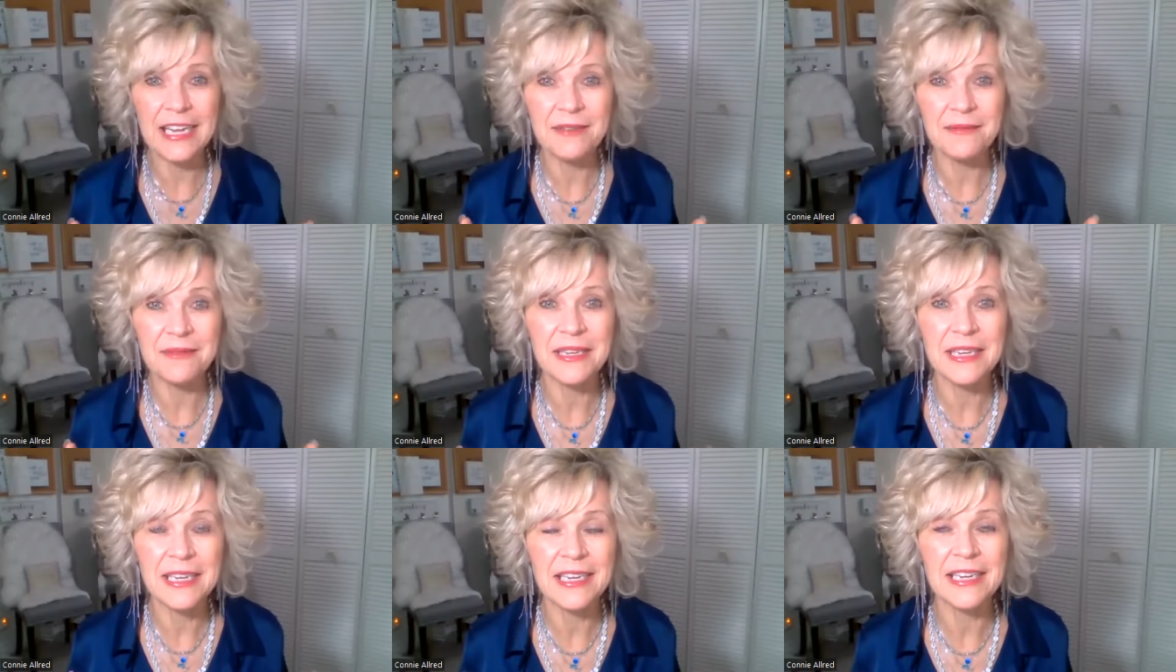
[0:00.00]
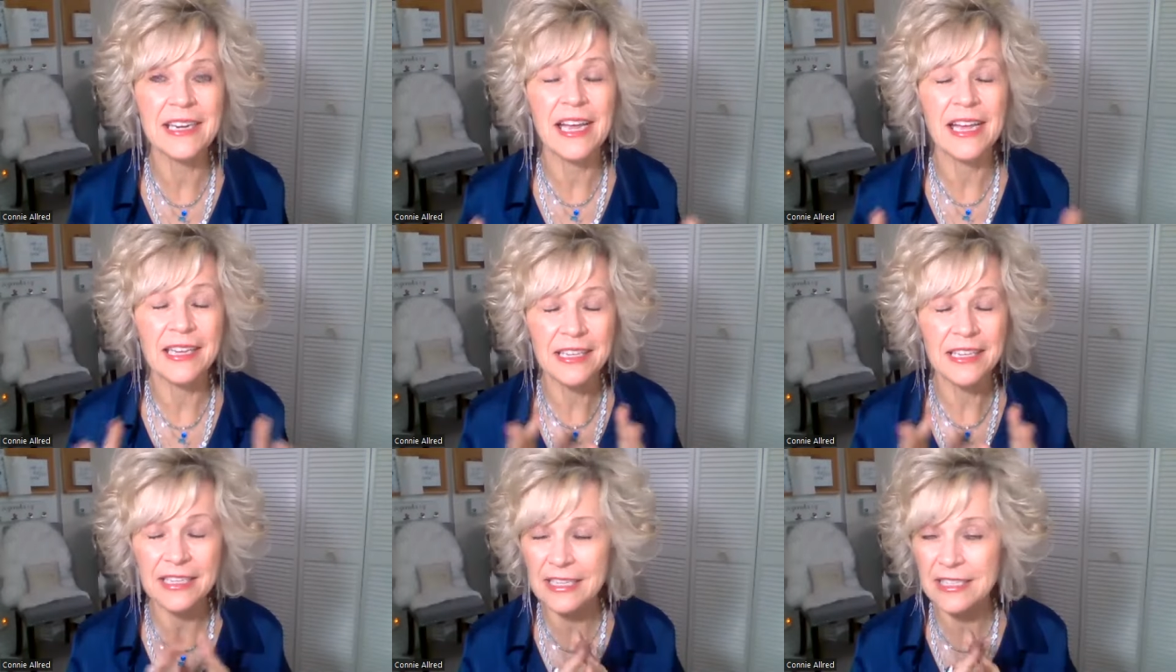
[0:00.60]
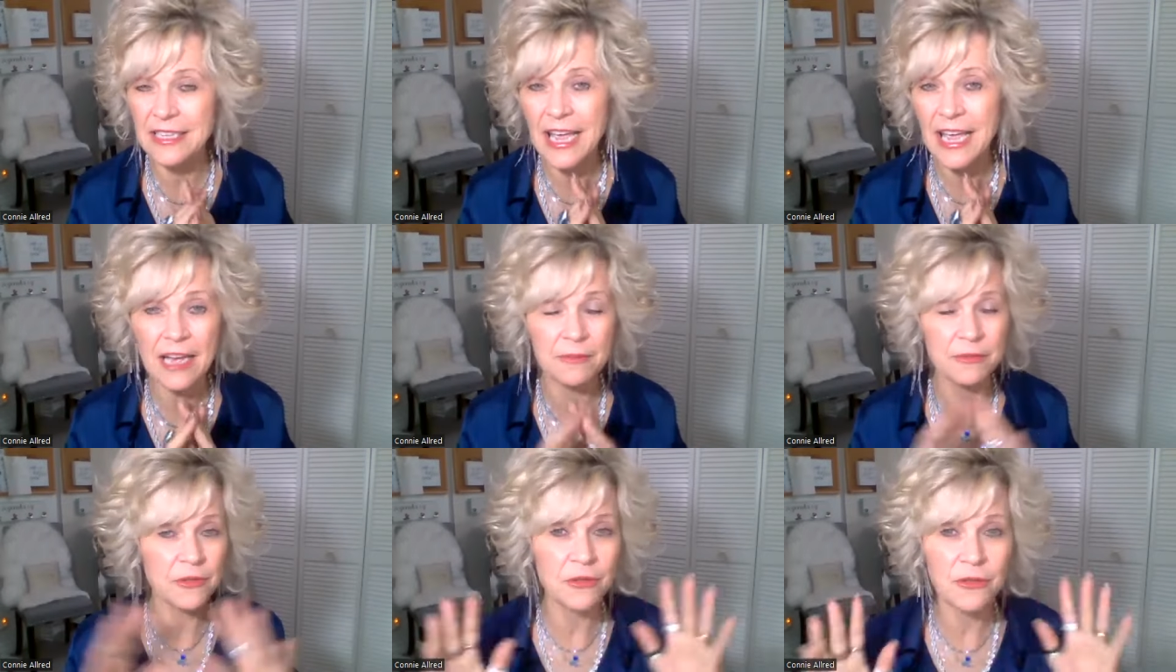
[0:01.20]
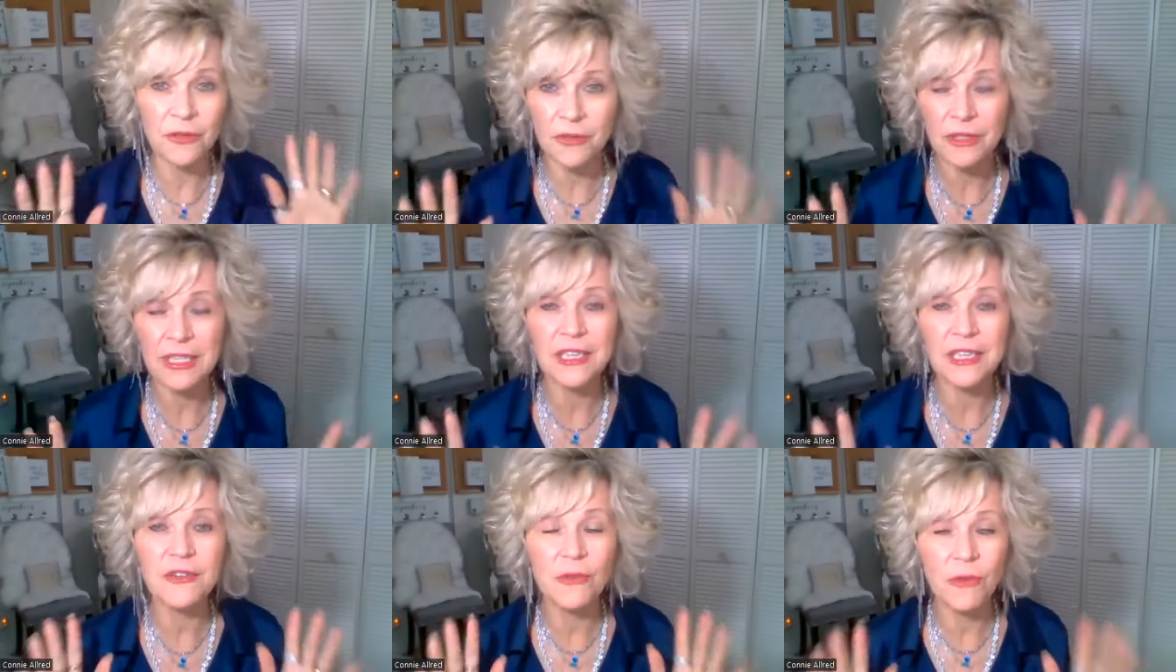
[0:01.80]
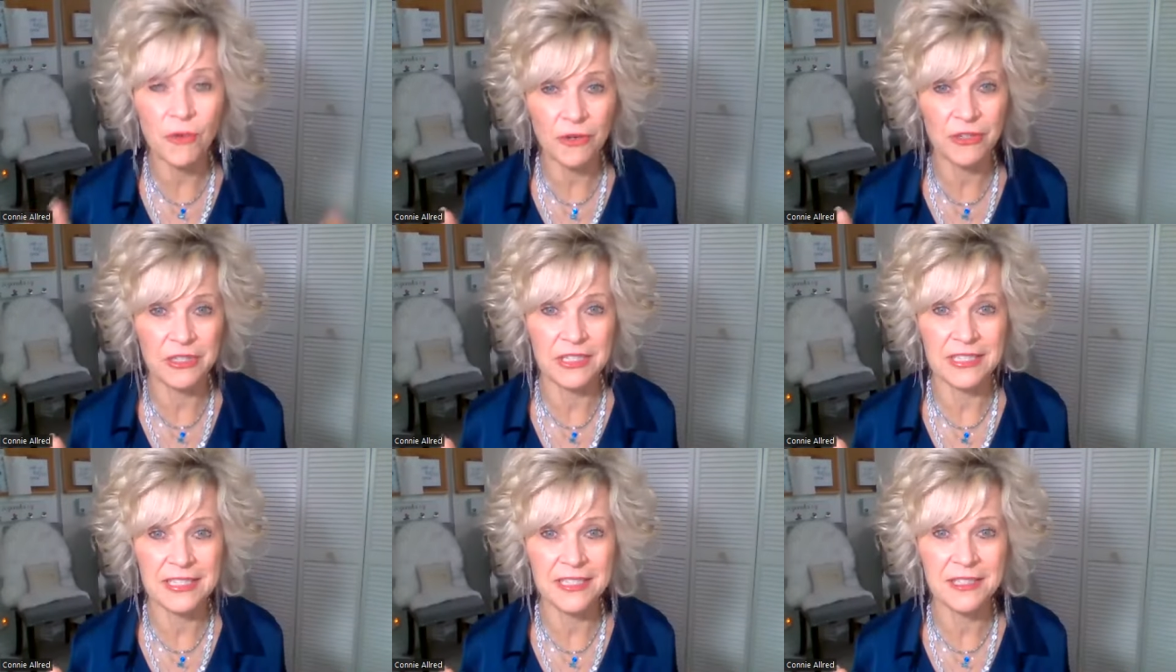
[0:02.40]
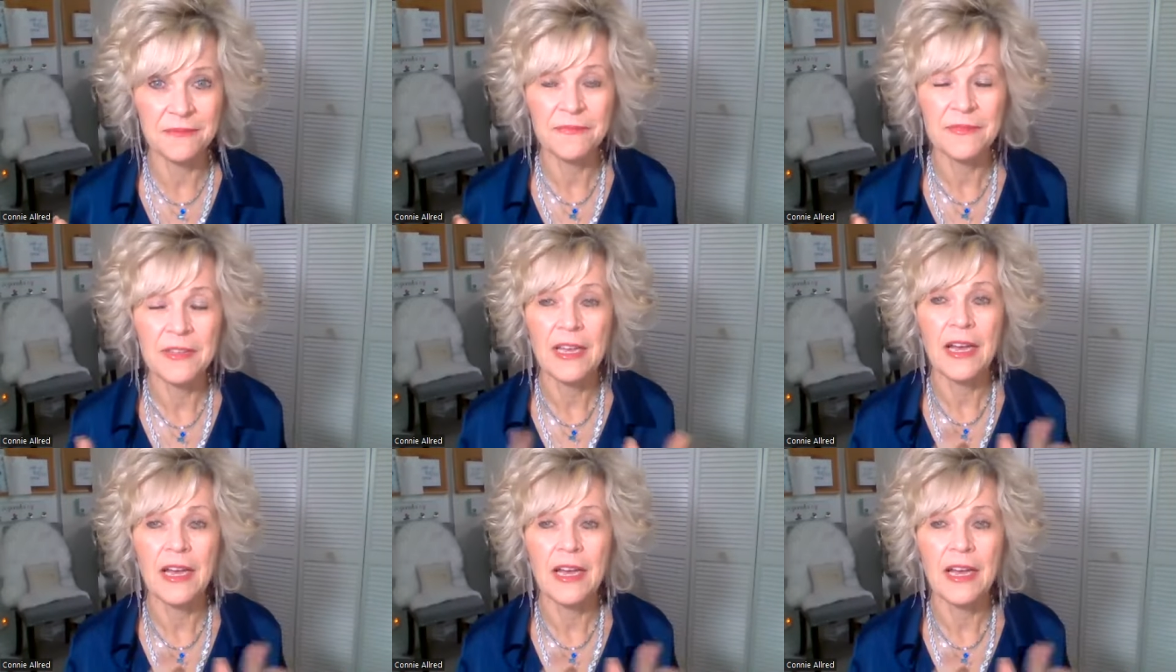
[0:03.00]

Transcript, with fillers: I mean, it is absolutely gorgeous.